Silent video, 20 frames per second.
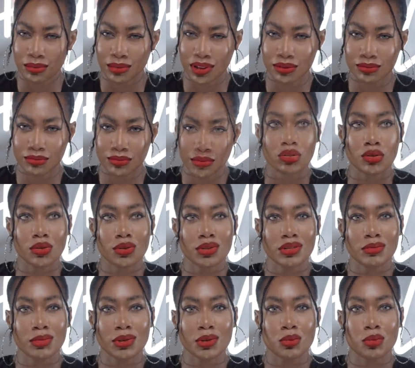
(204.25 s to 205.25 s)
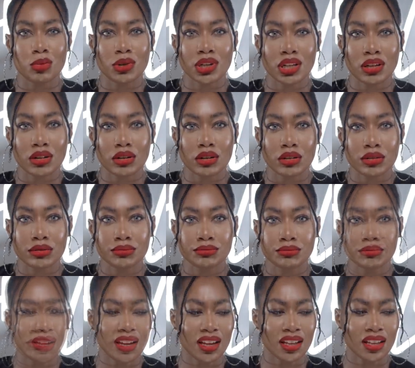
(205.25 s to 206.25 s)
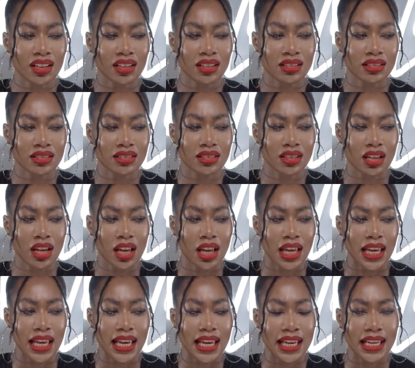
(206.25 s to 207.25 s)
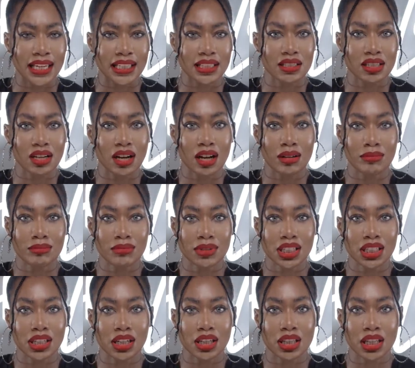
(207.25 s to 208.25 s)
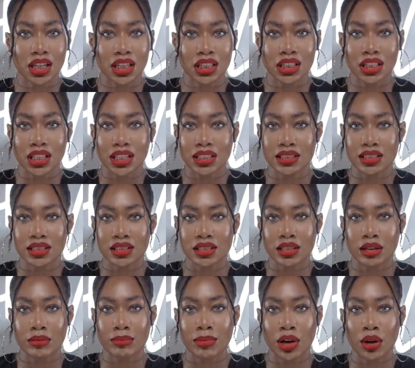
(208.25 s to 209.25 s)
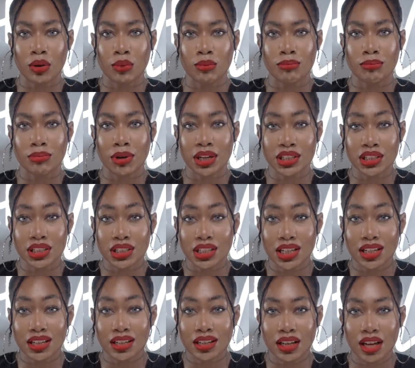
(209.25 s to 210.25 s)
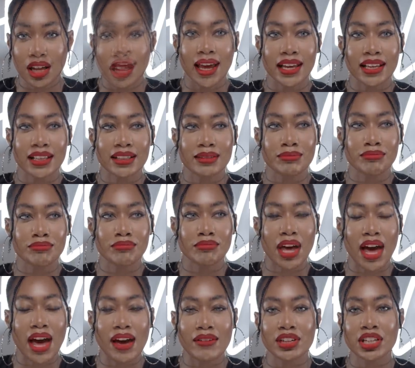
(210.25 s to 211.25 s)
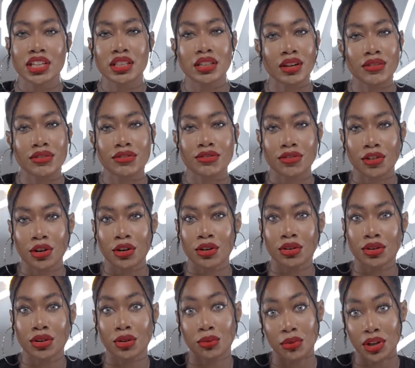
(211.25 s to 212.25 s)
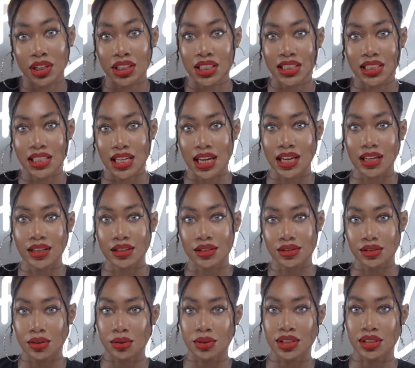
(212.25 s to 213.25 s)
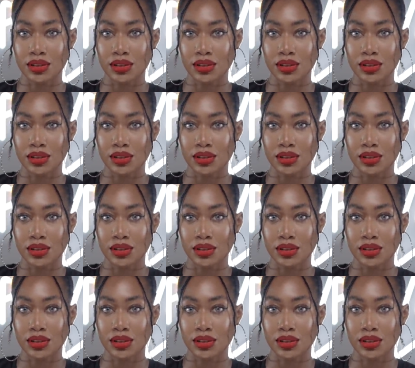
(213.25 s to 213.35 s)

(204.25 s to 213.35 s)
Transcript: mean? So it was a bit weird, and it taught me a lot of lessons about budgeting and having enough for the rainy day, so to